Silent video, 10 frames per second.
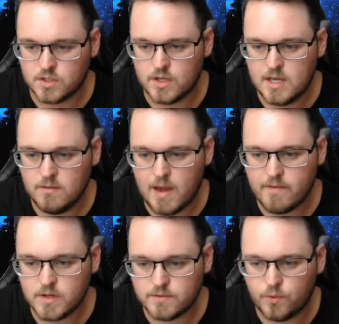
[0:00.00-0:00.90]
So he
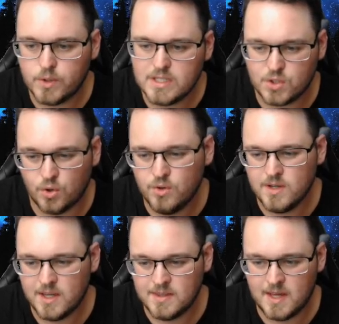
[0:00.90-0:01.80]
averaged
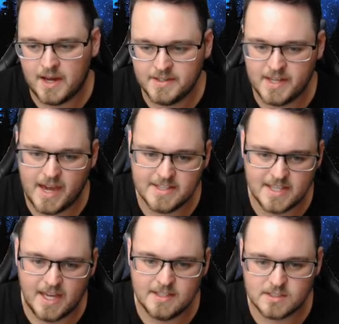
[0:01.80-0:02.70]
42 in the under
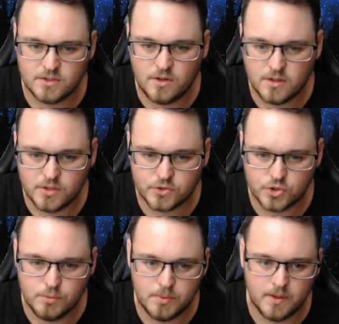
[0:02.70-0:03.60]
18, so not a
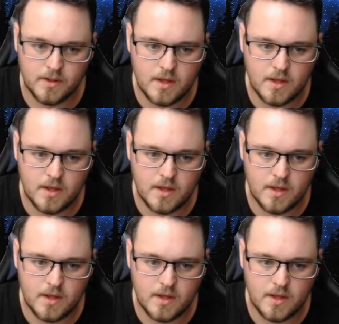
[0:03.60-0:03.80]
super